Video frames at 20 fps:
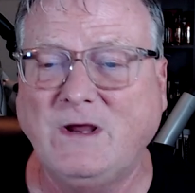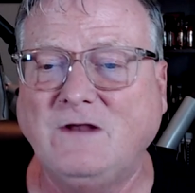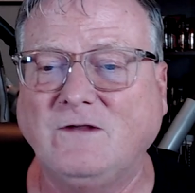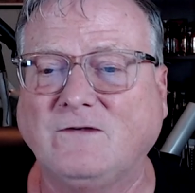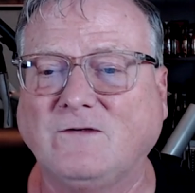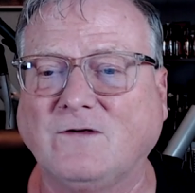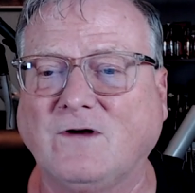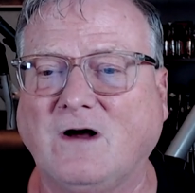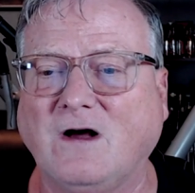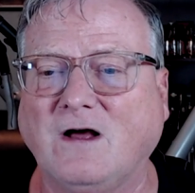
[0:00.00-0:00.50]

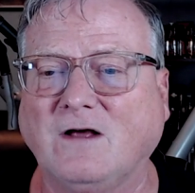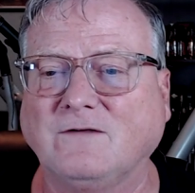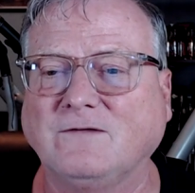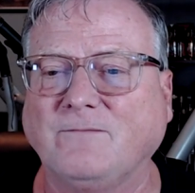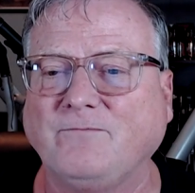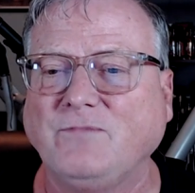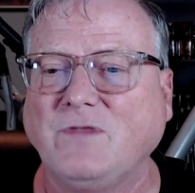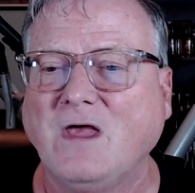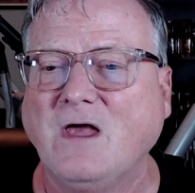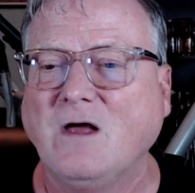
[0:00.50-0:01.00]

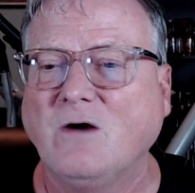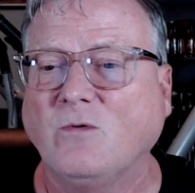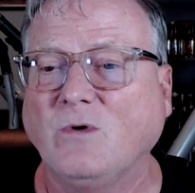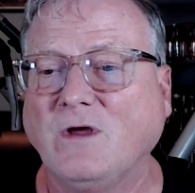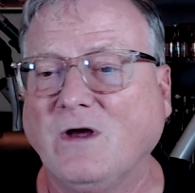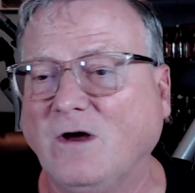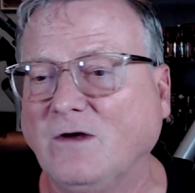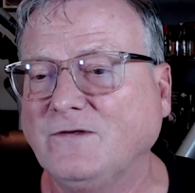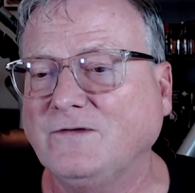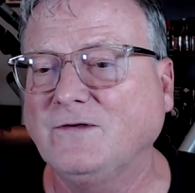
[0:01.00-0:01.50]
sauce.
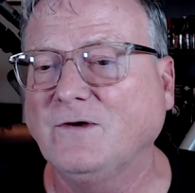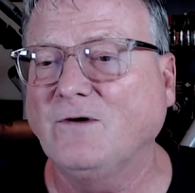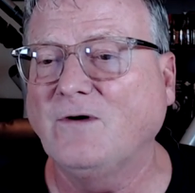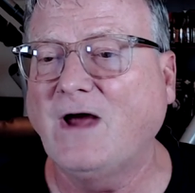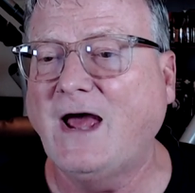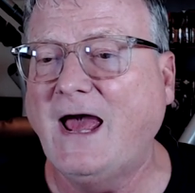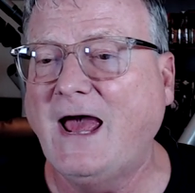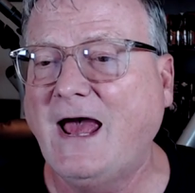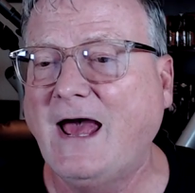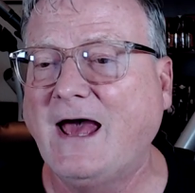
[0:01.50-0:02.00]
We
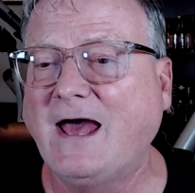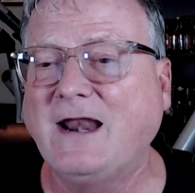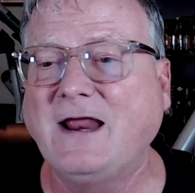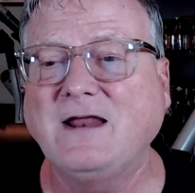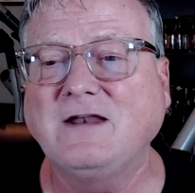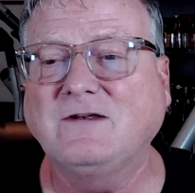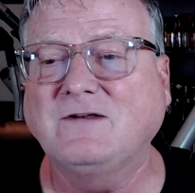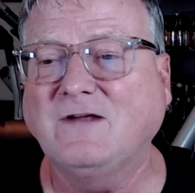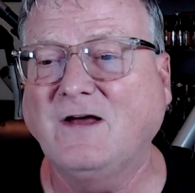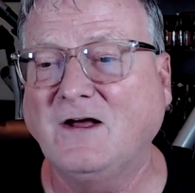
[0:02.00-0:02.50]
also add
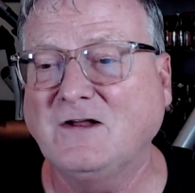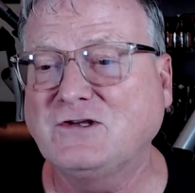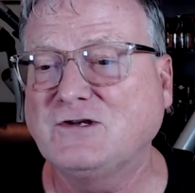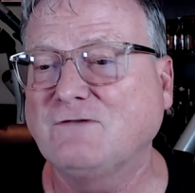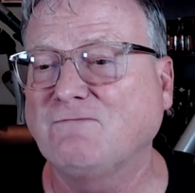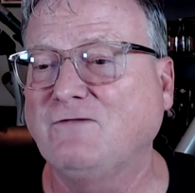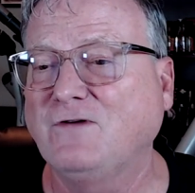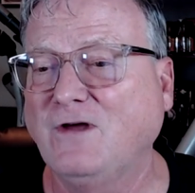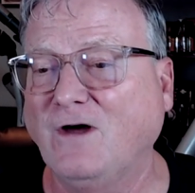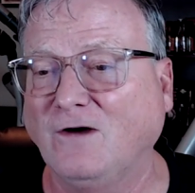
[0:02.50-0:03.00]
a touch
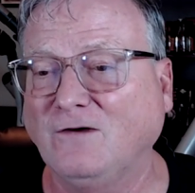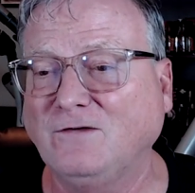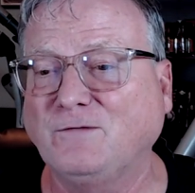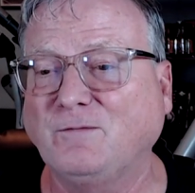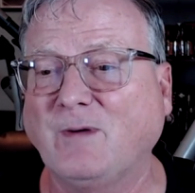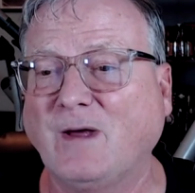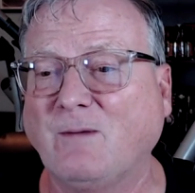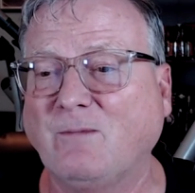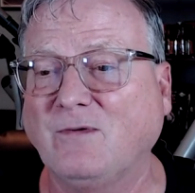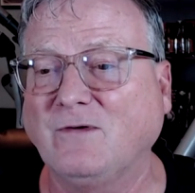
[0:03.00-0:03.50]
of
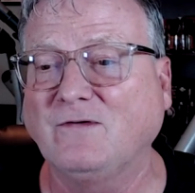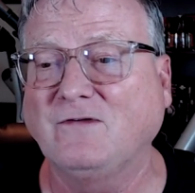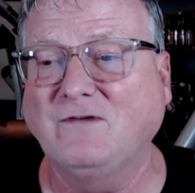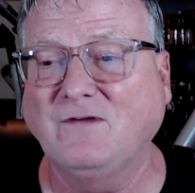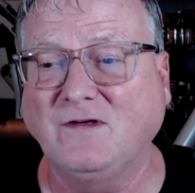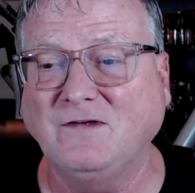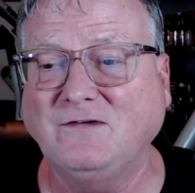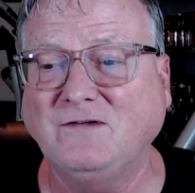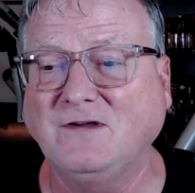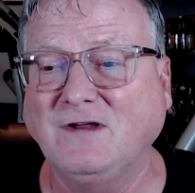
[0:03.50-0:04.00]
ghost peppers
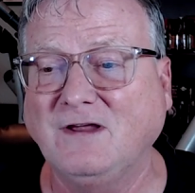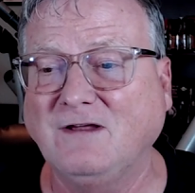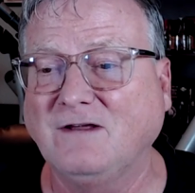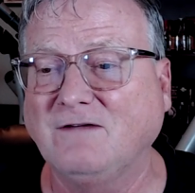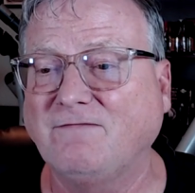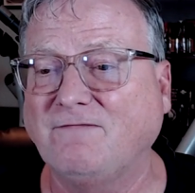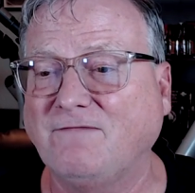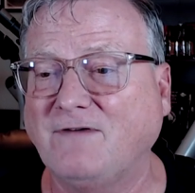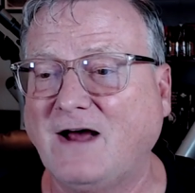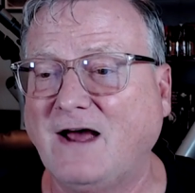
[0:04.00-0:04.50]
just to
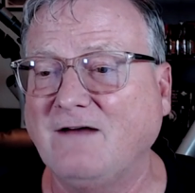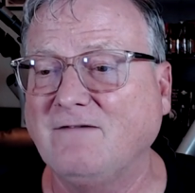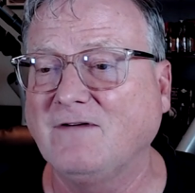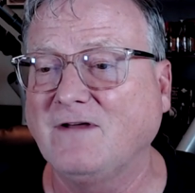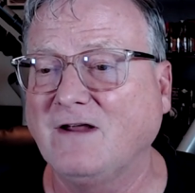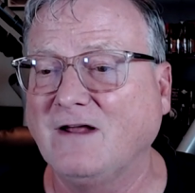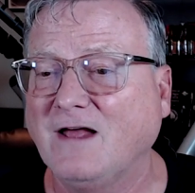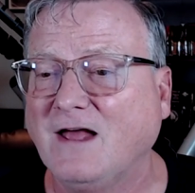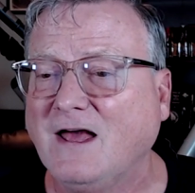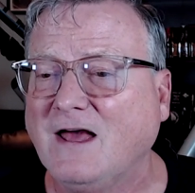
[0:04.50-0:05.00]

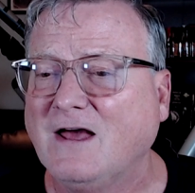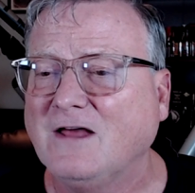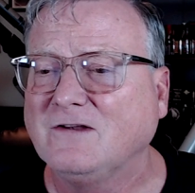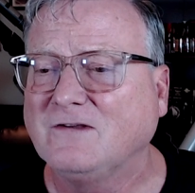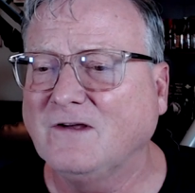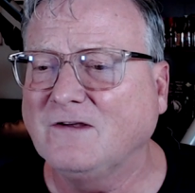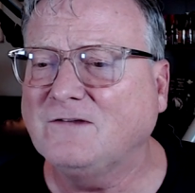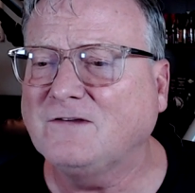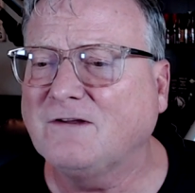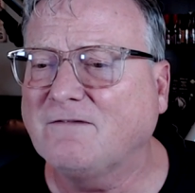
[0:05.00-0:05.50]
fire
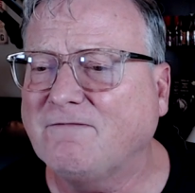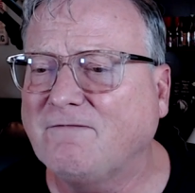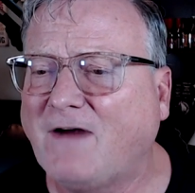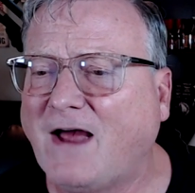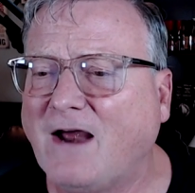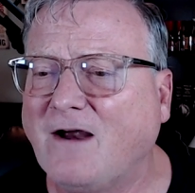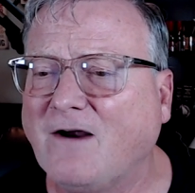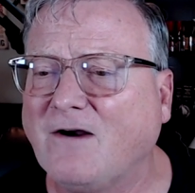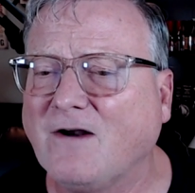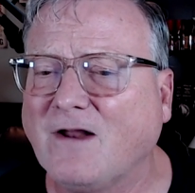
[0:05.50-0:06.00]

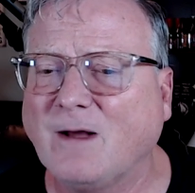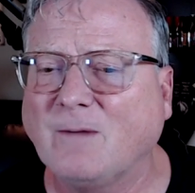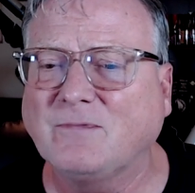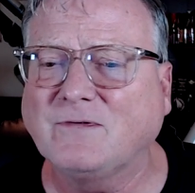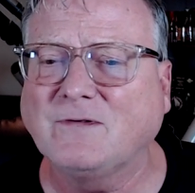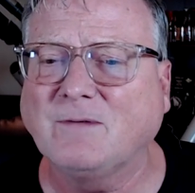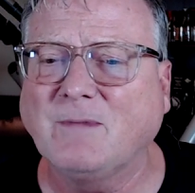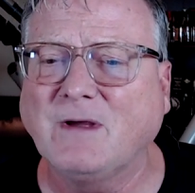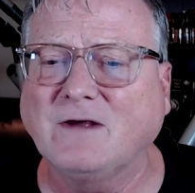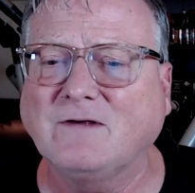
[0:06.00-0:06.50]
it up
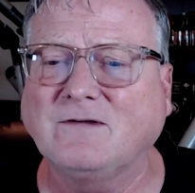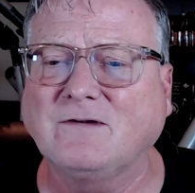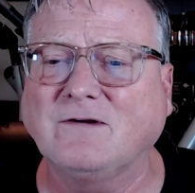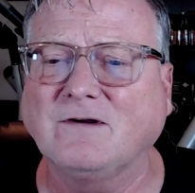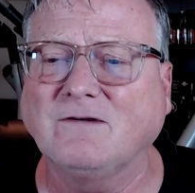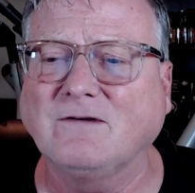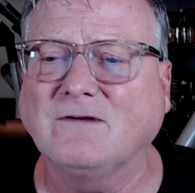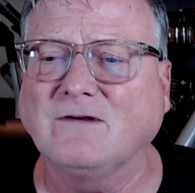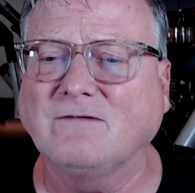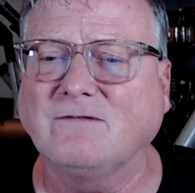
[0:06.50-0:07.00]
some
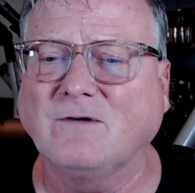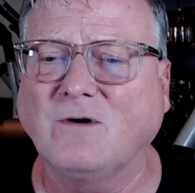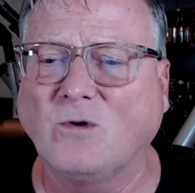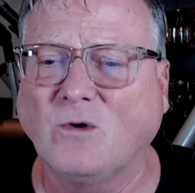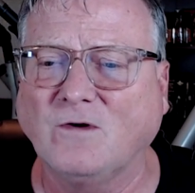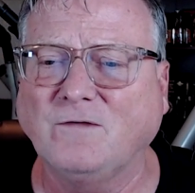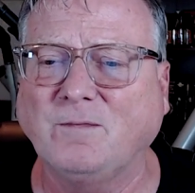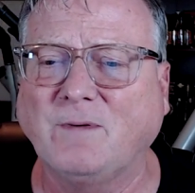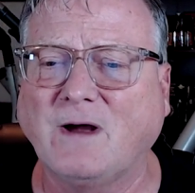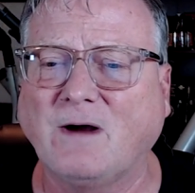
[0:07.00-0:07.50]
extra
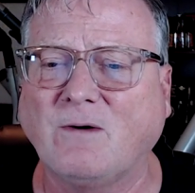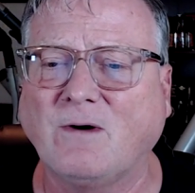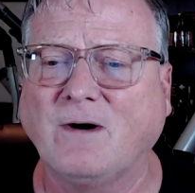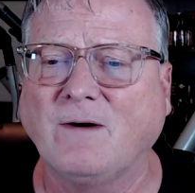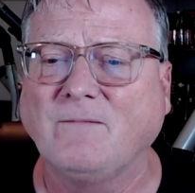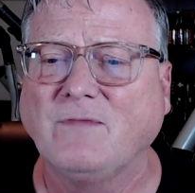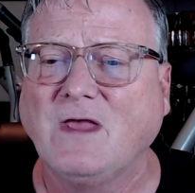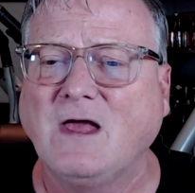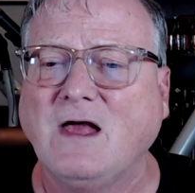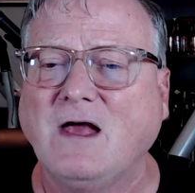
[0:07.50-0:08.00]
horsepower.